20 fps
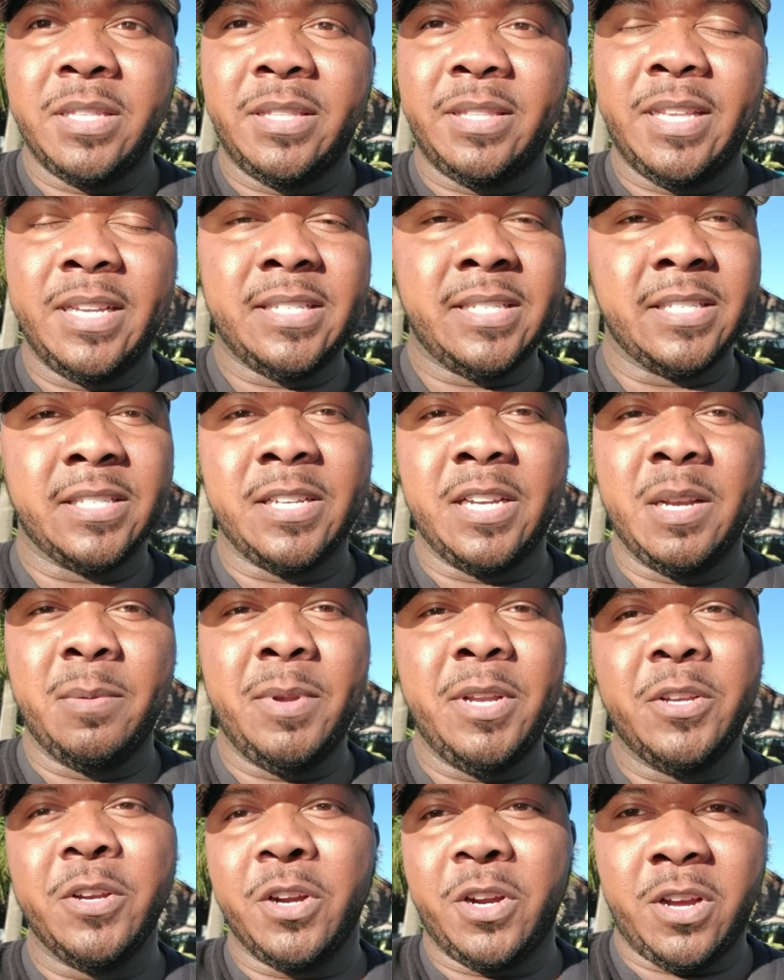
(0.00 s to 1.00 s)
this is going to
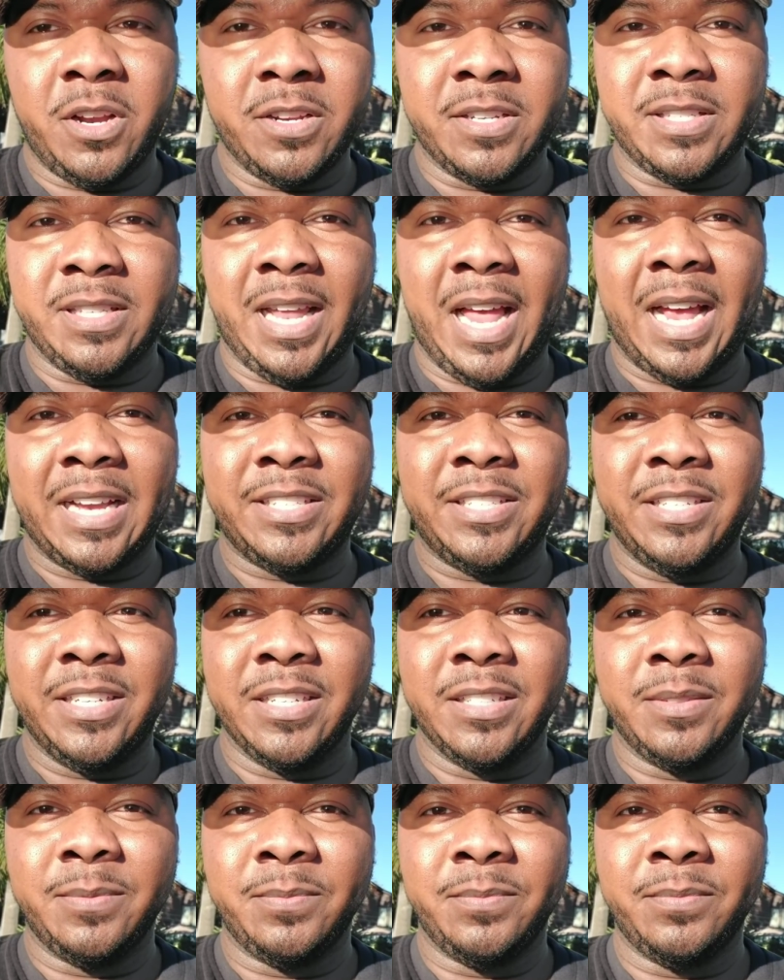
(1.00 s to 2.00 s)
be Dirk Koetter's last
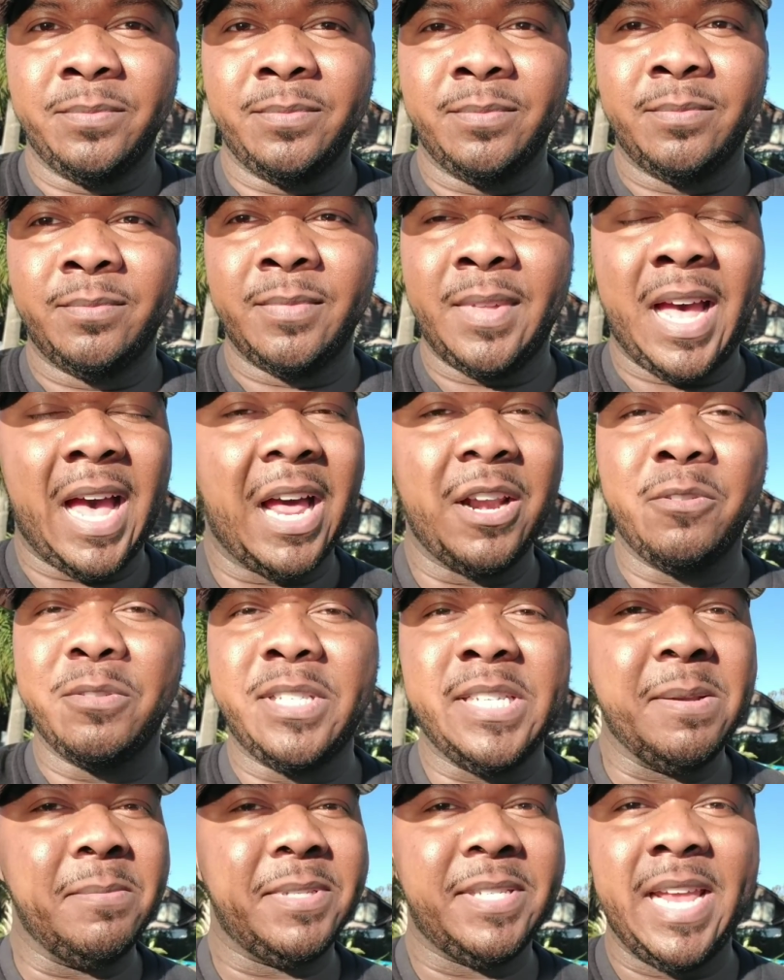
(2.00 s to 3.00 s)
year. I don't
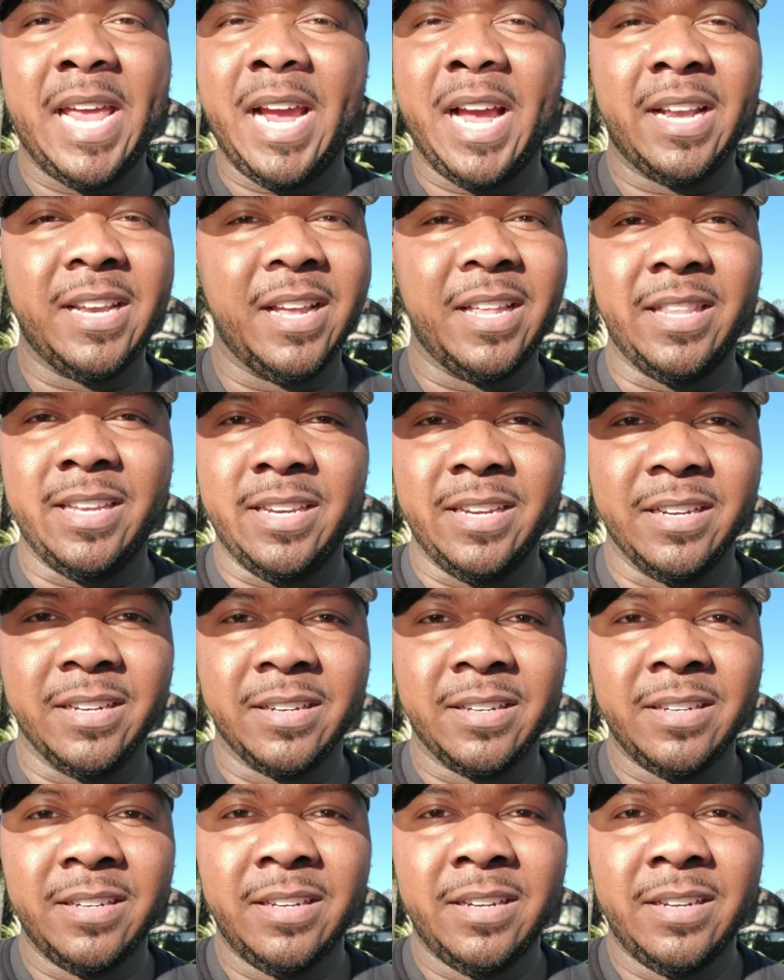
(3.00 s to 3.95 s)
see him staying another year.